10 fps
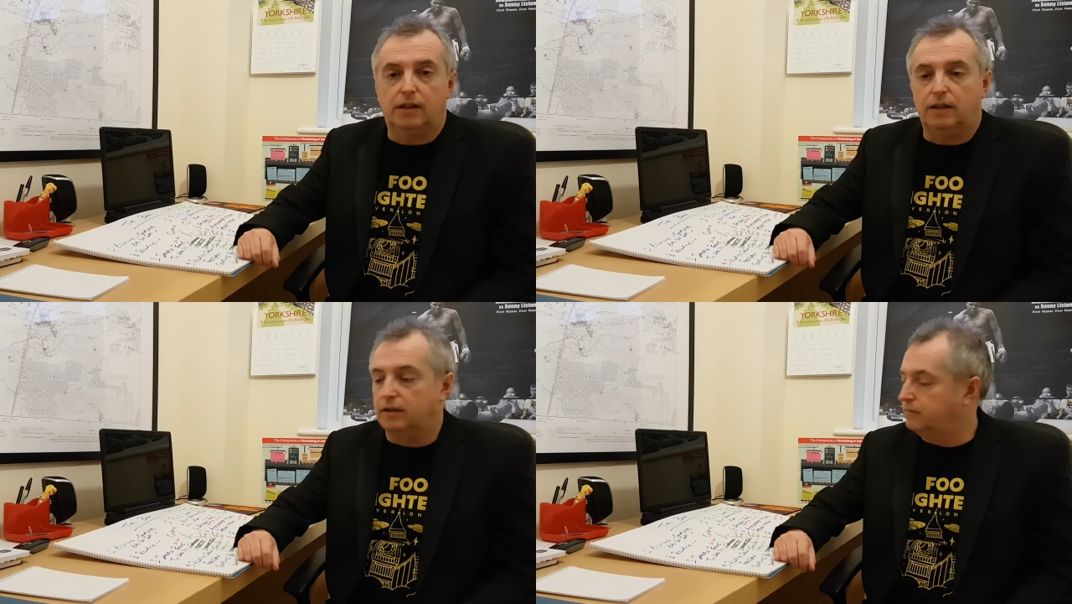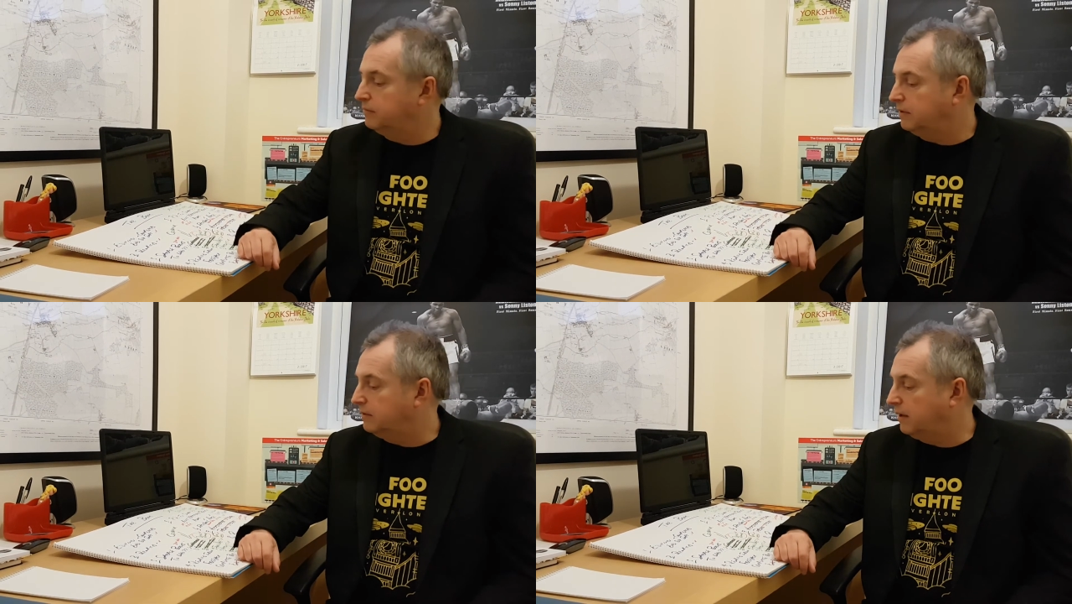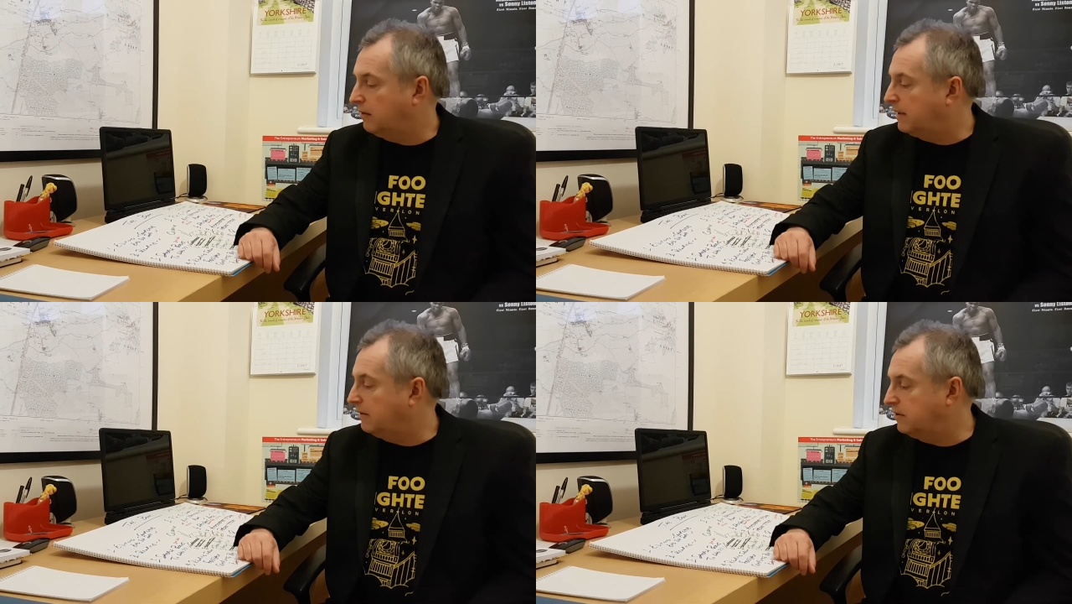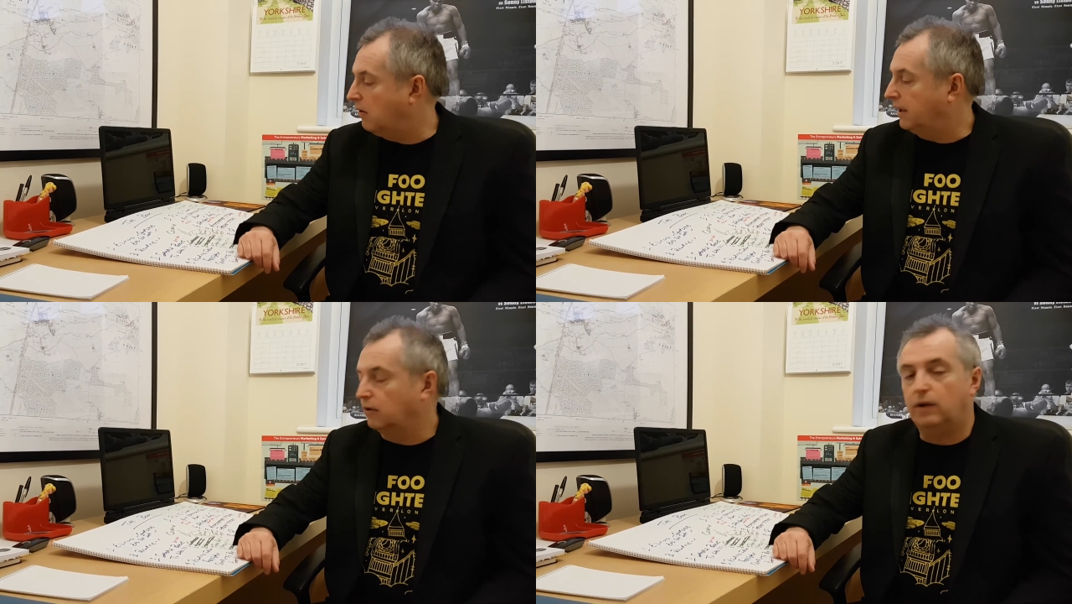and they're about
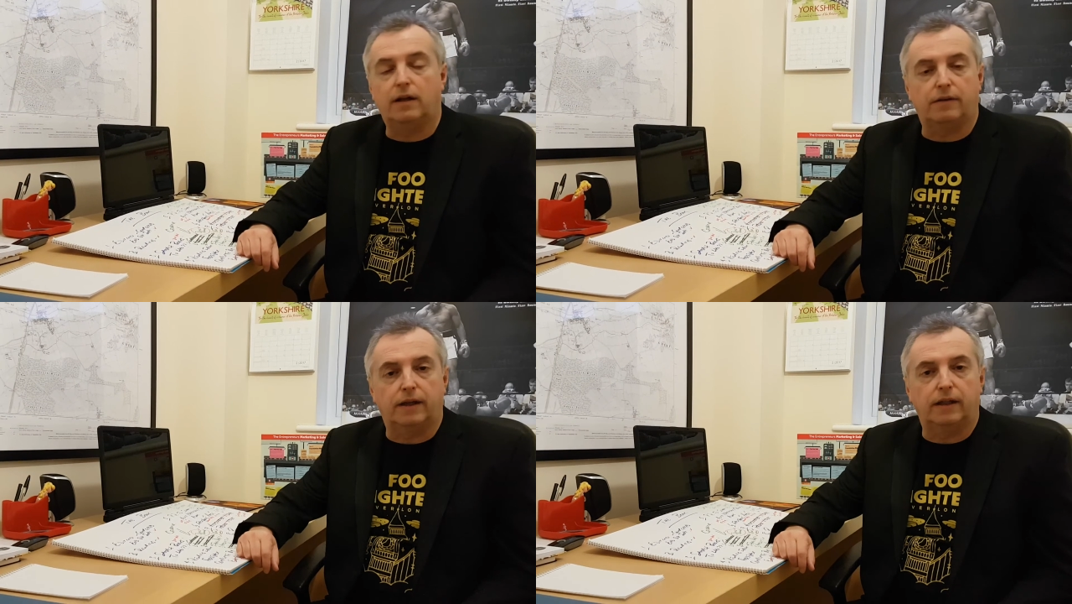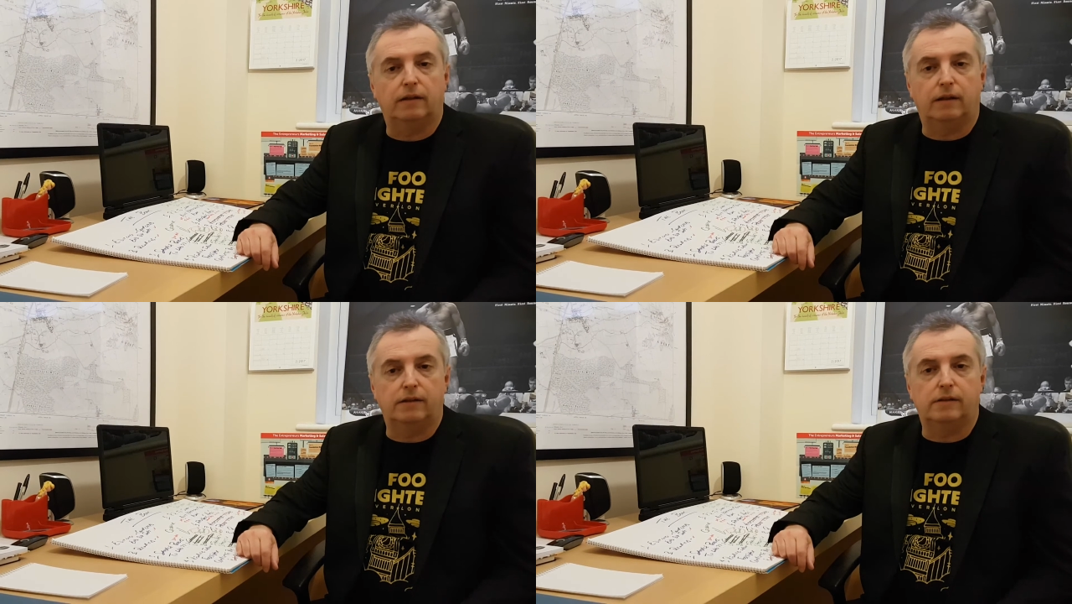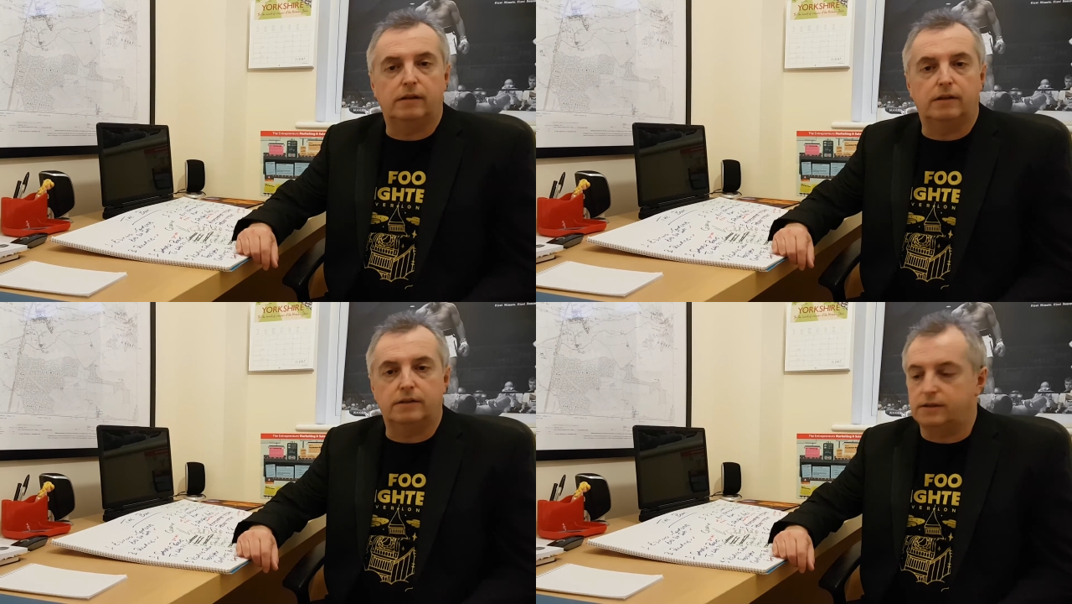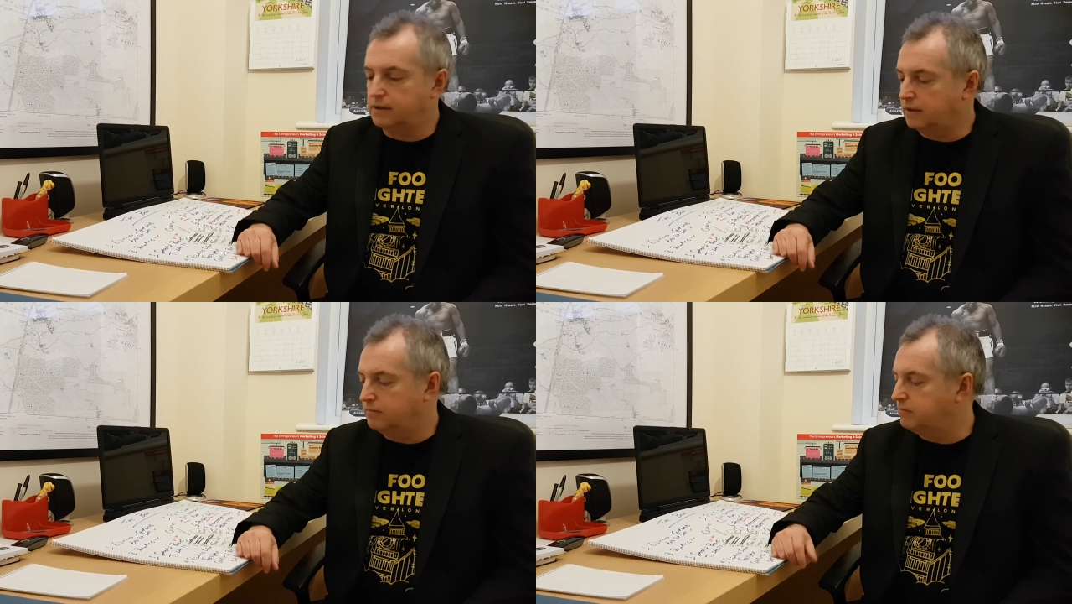£9, I think,
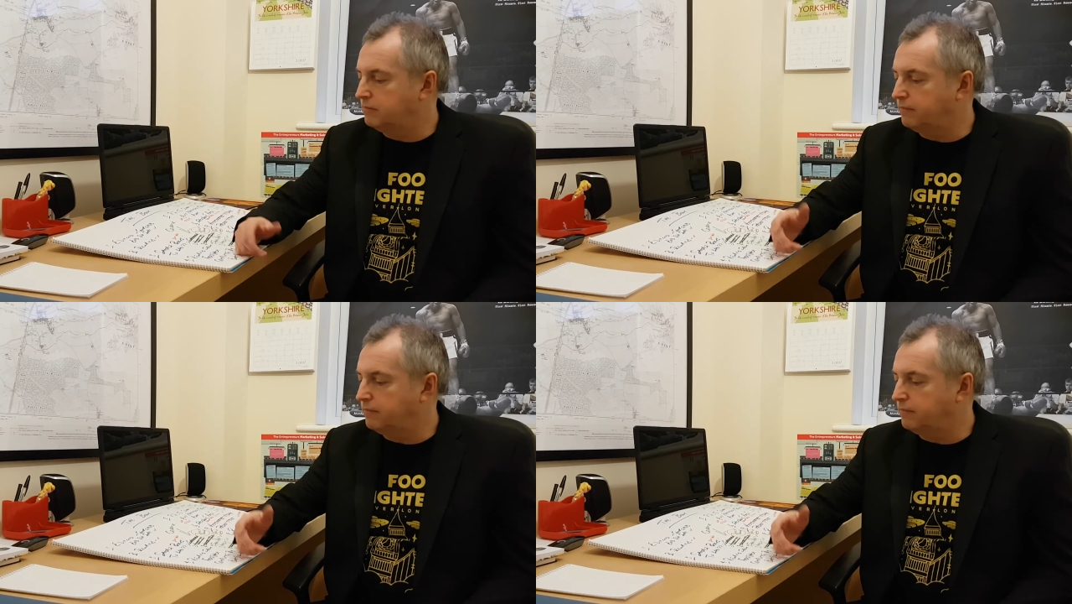and